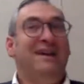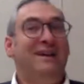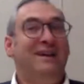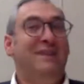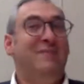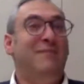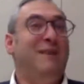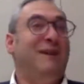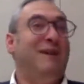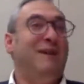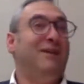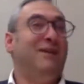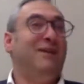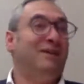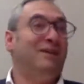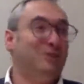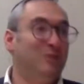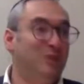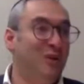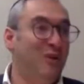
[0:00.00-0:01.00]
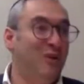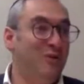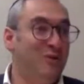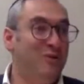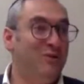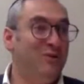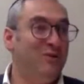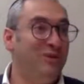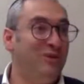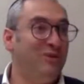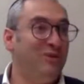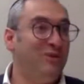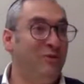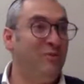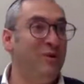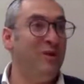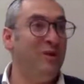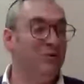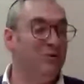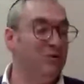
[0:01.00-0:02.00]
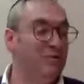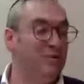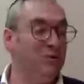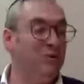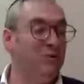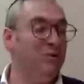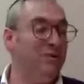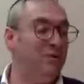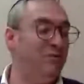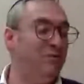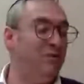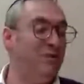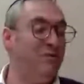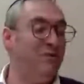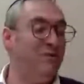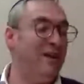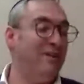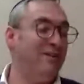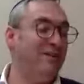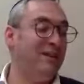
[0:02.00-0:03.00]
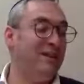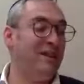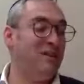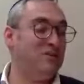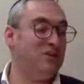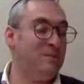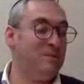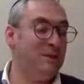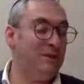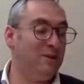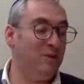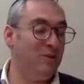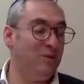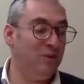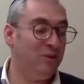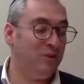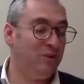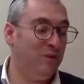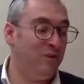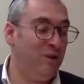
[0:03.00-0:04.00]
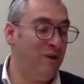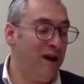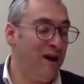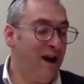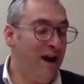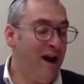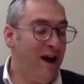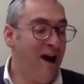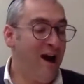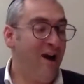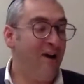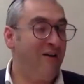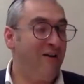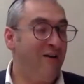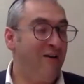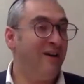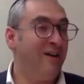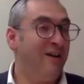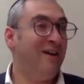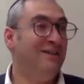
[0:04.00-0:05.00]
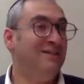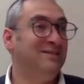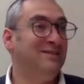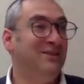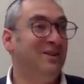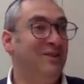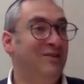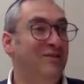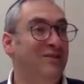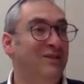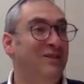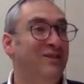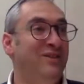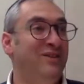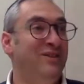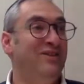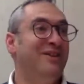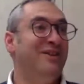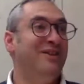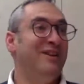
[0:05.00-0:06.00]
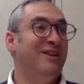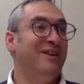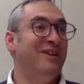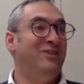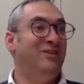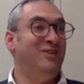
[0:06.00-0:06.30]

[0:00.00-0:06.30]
He didn't make it like a stone. There was still some wiggle room, as we see from the fact that Hashem had to also harden the hearts of his